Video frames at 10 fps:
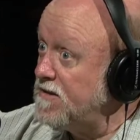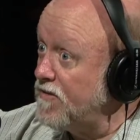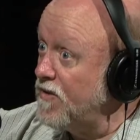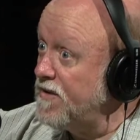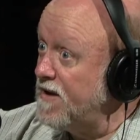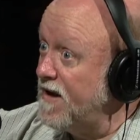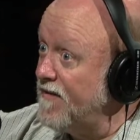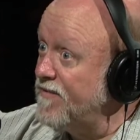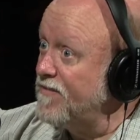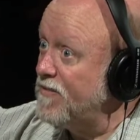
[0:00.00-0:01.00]
going to
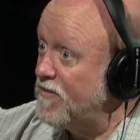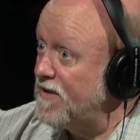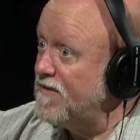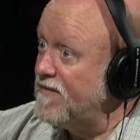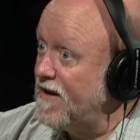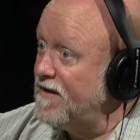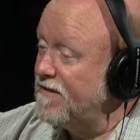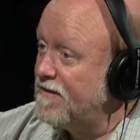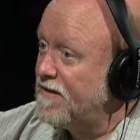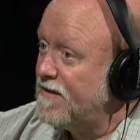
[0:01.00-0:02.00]
have to repent of that.
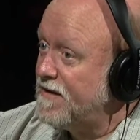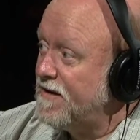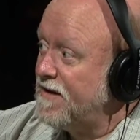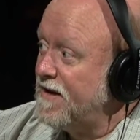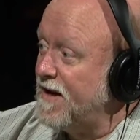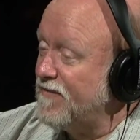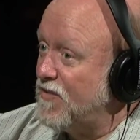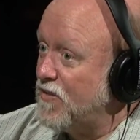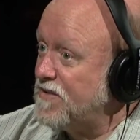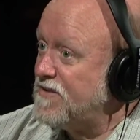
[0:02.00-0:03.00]
And of
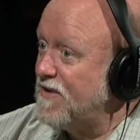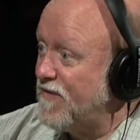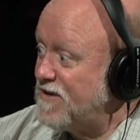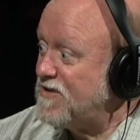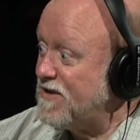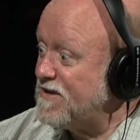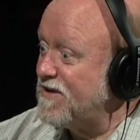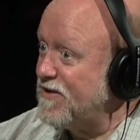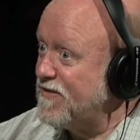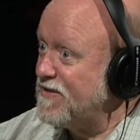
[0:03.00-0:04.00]
course, eventually it's
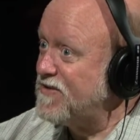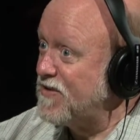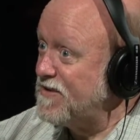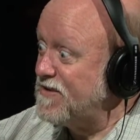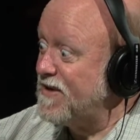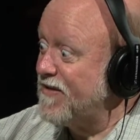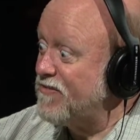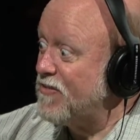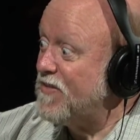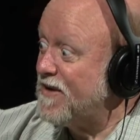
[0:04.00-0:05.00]
clear in the church he's going to have
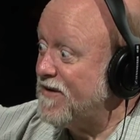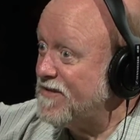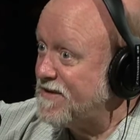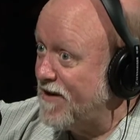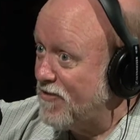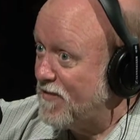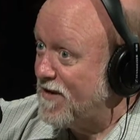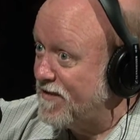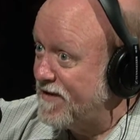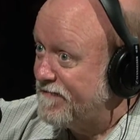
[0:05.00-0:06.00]
to repent of it
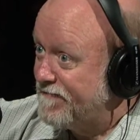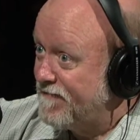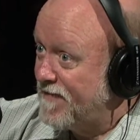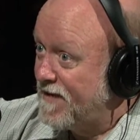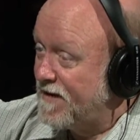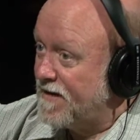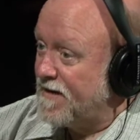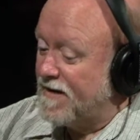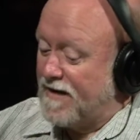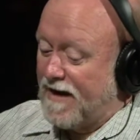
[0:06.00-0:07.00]
sacramentally. Hmm.
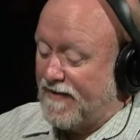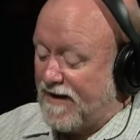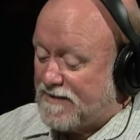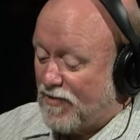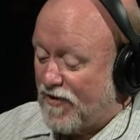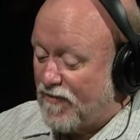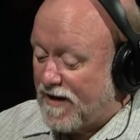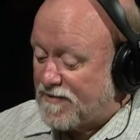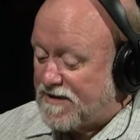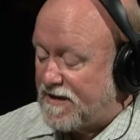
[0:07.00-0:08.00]
And that's part of what
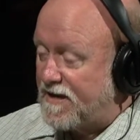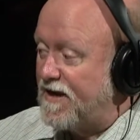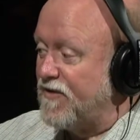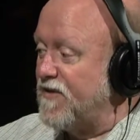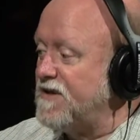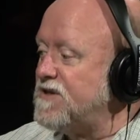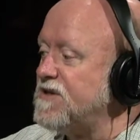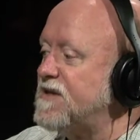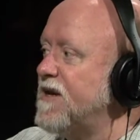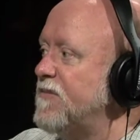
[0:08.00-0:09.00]
I'm seeing here that he's
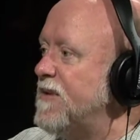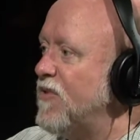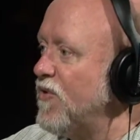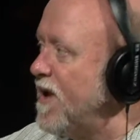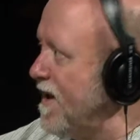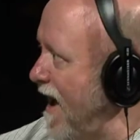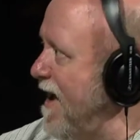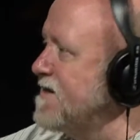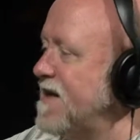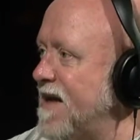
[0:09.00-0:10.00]
just telling people, okay,
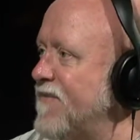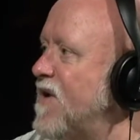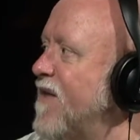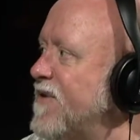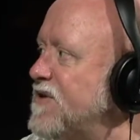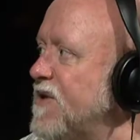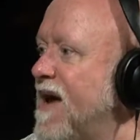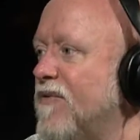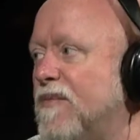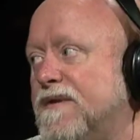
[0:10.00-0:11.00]
ask and have confidence you'll
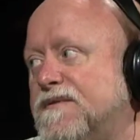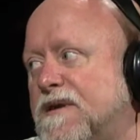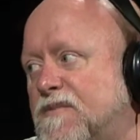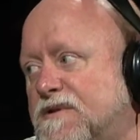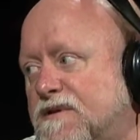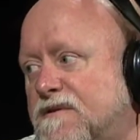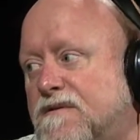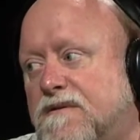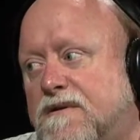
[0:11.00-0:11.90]
have it. But if someone's